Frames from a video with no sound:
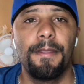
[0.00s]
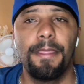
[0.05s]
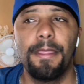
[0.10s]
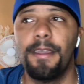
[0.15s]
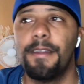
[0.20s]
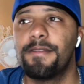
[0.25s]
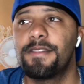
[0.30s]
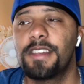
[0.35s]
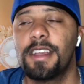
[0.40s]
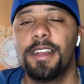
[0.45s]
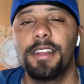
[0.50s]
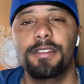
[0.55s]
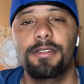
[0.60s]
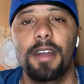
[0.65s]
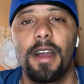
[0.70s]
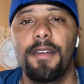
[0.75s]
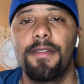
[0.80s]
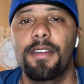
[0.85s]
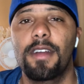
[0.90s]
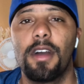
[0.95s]
If Terence
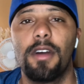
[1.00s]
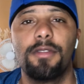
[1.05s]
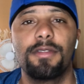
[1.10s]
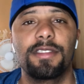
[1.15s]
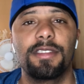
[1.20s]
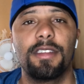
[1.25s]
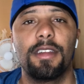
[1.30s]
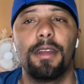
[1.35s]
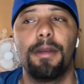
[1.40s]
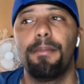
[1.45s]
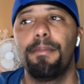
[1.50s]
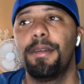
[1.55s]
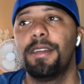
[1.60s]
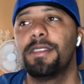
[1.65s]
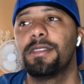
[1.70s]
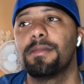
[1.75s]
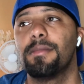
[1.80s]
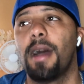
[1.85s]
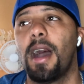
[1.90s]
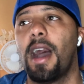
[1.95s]
Crawford goes in there and
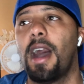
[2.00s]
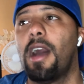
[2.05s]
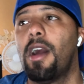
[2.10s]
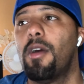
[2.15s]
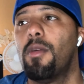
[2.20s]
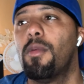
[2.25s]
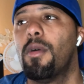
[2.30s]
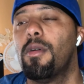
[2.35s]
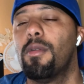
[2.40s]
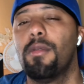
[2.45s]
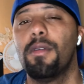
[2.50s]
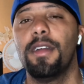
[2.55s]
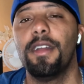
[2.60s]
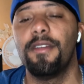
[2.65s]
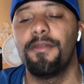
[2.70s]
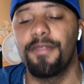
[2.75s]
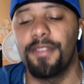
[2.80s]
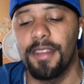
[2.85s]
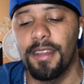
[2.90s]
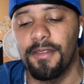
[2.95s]
beats him, I don't want.
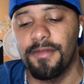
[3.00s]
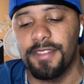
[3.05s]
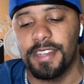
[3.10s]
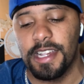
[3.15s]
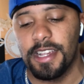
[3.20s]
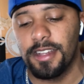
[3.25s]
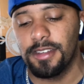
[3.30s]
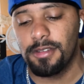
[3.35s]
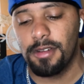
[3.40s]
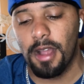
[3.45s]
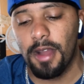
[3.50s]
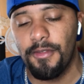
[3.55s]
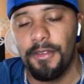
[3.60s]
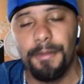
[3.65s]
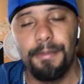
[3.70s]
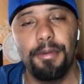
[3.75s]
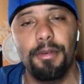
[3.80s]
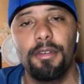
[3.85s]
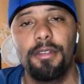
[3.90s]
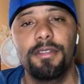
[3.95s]
If if Terence
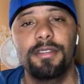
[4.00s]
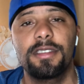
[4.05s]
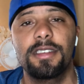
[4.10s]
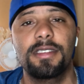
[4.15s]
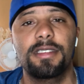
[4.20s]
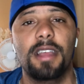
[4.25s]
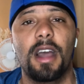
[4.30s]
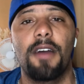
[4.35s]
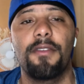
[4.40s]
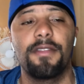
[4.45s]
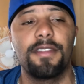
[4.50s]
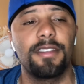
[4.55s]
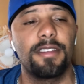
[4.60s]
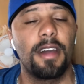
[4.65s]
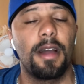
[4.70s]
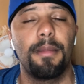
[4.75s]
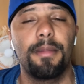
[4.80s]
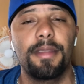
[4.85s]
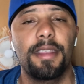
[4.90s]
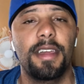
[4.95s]
Crawford pulls this off and
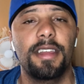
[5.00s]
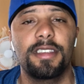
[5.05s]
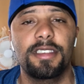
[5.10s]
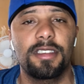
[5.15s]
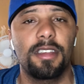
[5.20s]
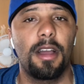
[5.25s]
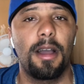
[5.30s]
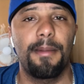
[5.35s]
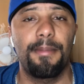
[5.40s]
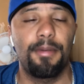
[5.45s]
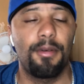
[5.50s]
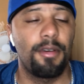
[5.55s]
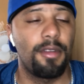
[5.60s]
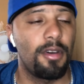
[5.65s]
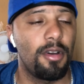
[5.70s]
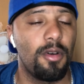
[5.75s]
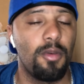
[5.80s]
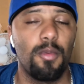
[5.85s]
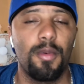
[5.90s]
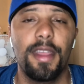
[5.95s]
dominates Shawn Porter
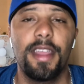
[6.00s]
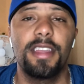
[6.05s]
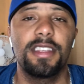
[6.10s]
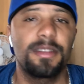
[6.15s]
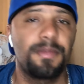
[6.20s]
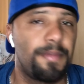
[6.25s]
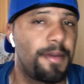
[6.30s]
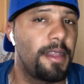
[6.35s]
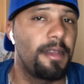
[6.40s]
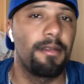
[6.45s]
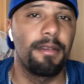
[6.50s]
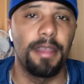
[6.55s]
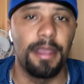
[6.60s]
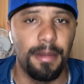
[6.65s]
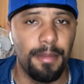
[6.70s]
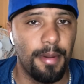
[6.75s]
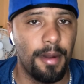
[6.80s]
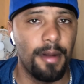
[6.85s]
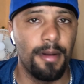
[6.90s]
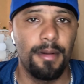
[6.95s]
or wins,
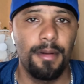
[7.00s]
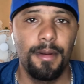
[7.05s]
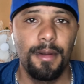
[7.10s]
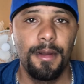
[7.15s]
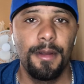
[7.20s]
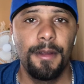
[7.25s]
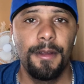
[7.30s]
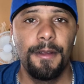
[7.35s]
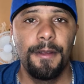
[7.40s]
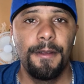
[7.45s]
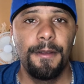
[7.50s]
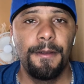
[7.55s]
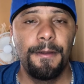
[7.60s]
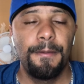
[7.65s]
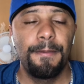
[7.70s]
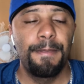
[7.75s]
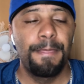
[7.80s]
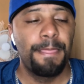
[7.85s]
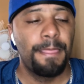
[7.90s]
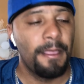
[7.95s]
period, bro.
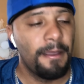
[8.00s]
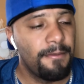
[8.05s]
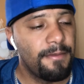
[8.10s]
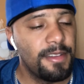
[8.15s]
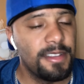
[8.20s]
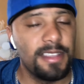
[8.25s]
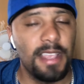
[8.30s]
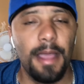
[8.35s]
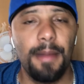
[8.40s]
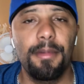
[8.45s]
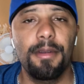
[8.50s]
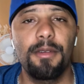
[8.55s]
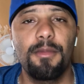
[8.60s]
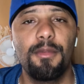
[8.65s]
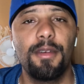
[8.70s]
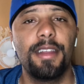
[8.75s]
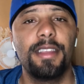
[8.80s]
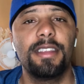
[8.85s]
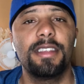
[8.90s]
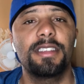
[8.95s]
If he's able to
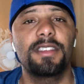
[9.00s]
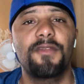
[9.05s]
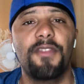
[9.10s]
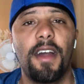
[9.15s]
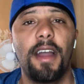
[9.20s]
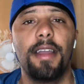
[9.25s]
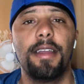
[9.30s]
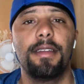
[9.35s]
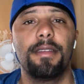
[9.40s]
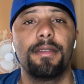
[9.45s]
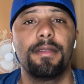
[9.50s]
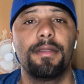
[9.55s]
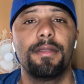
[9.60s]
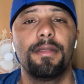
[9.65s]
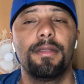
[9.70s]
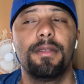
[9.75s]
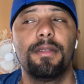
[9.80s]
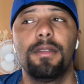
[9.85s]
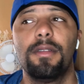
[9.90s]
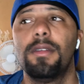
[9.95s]
win this fight,
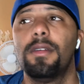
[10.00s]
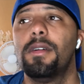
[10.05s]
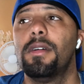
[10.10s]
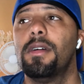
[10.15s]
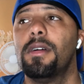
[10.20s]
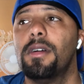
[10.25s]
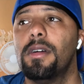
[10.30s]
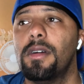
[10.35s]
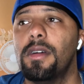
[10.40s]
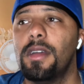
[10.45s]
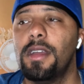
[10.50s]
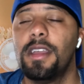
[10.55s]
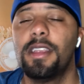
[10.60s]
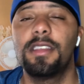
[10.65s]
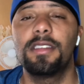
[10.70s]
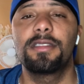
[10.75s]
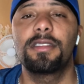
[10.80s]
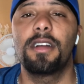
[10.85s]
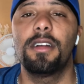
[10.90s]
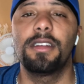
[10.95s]
he
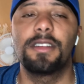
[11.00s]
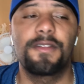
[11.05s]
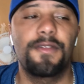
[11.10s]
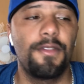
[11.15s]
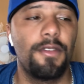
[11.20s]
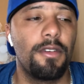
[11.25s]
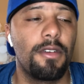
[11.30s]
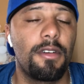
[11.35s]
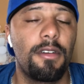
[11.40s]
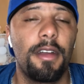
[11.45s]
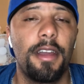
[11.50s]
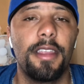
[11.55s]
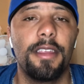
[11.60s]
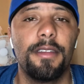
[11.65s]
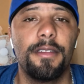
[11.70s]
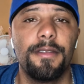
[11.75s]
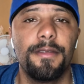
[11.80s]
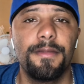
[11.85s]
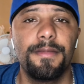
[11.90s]
deserves full credit.